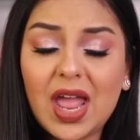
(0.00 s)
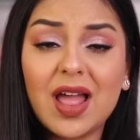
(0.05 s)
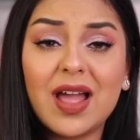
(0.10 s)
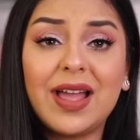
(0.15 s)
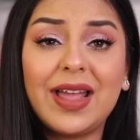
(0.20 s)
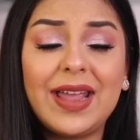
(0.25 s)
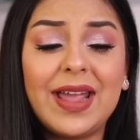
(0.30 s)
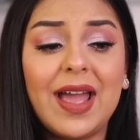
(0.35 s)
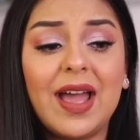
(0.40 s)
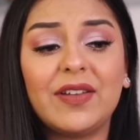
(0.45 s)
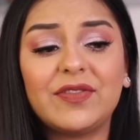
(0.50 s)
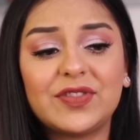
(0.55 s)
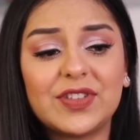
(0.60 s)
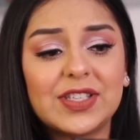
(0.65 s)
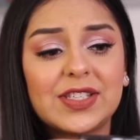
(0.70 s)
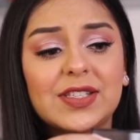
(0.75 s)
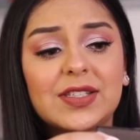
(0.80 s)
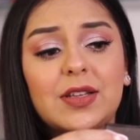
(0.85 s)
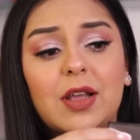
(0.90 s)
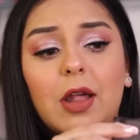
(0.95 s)
I have
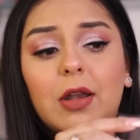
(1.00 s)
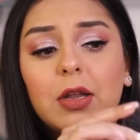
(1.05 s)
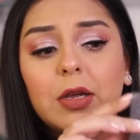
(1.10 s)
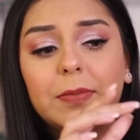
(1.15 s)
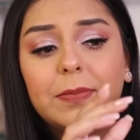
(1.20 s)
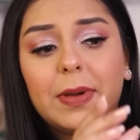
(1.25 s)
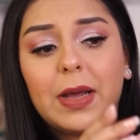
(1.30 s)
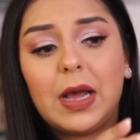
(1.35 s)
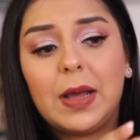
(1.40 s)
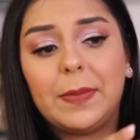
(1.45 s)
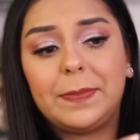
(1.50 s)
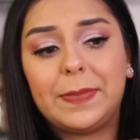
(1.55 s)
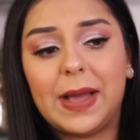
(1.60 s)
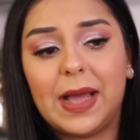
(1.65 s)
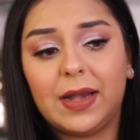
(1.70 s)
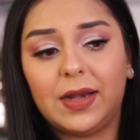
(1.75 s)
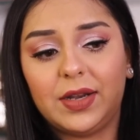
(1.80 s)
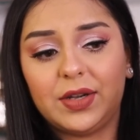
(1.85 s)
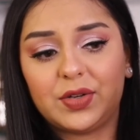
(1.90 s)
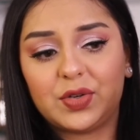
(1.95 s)
this Colorbar
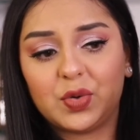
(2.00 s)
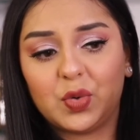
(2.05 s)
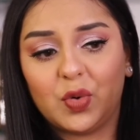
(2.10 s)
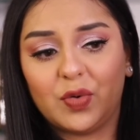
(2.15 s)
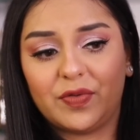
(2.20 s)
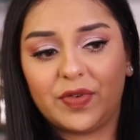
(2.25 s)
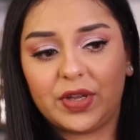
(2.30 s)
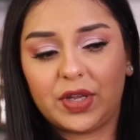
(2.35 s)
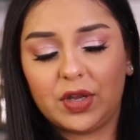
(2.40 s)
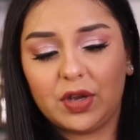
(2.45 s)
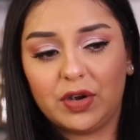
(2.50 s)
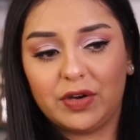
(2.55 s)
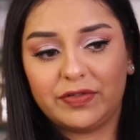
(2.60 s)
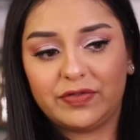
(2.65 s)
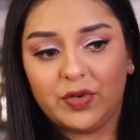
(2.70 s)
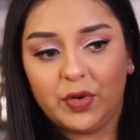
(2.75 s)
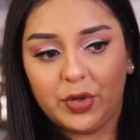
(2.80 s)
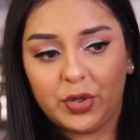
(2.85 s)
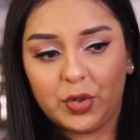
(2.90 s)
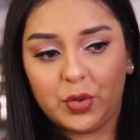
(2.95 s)
palette over here
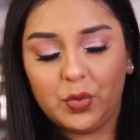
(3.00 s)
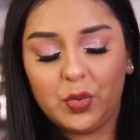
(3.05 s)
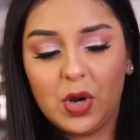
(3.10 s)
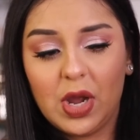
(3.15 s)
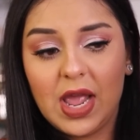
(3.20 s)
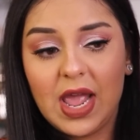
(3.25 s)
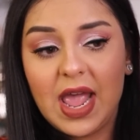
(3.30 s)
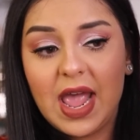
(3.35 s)
for you.